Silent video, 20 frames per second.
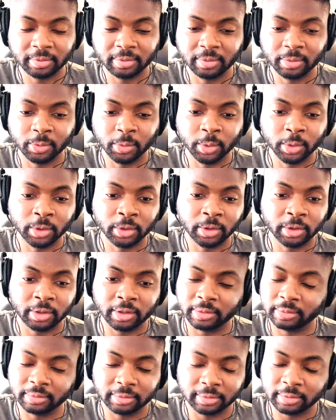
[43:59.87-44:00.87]
war
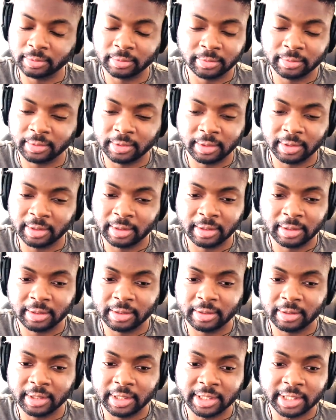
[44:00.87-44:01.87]

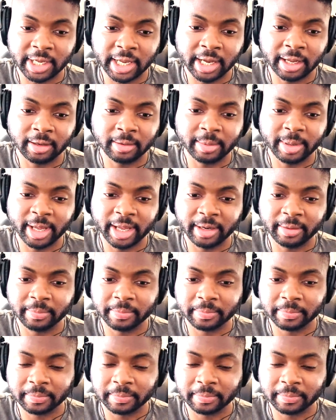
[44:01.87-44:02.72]
is hell, man.